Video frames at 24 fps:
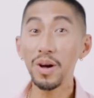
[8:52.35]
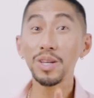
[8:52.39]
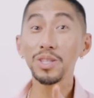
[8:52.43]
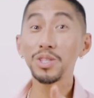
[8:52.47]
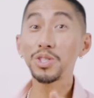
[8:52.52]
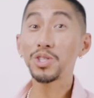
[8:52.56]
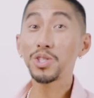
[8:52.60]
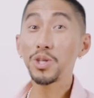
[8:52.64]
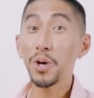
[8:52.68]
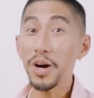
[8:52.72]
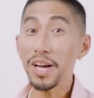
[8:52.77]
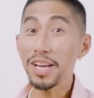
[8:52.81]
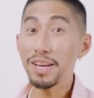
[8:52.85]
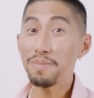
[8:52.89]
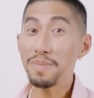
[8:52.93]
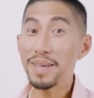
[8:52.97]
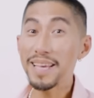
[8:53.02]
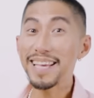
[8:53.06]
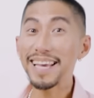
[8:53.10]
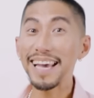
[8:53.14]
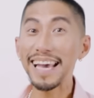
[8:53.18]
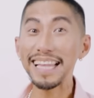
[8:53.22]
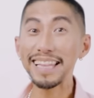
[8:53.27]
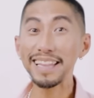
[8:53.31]
Join
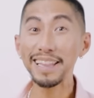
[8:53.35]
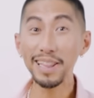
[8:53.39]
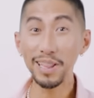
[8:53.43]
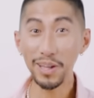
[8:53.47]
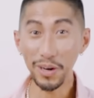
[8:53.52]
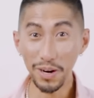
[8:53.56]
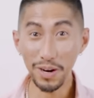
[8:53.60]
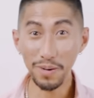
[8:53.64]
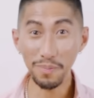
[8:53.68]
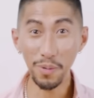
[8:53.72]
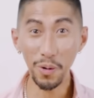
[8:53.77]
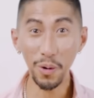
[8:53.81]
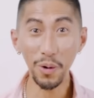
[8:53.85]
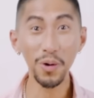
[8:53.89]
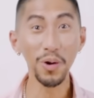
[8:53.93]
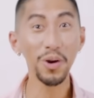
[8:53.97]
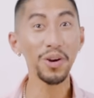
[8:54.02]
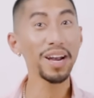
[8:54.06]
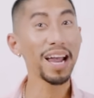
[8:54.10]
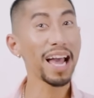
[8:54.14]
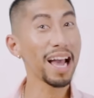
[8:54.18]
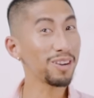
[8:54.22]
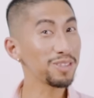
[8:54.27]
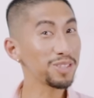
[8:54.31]
me and learn more
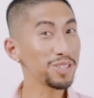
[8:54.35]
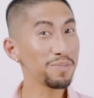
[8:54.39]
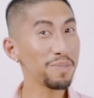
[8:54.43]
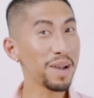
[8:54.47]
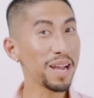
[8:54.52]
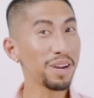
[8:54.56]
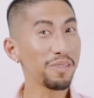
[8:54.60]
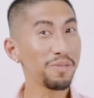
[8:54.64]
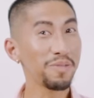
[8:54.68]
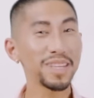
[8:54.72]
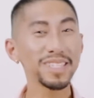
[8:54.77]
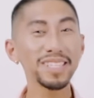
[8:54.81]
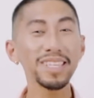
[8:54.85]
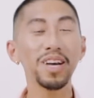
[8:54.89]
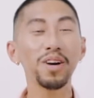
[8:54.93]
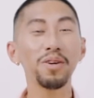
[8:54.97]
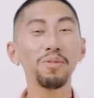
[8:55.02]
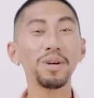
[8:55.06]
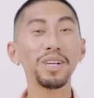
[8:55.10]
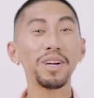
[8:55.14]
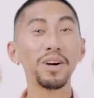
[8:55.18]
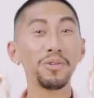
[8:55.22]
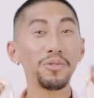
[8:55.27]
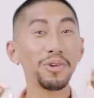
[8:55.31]
on how to manifest
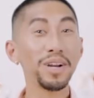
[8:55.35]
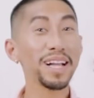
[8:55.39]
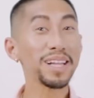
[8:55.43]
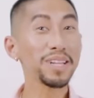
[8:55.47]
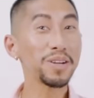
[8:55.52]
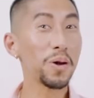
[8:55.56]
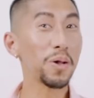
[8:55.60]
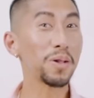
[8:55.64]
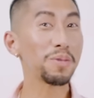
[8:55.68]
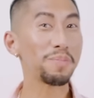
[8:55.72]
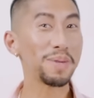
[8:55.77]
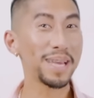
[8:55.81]
with a real gold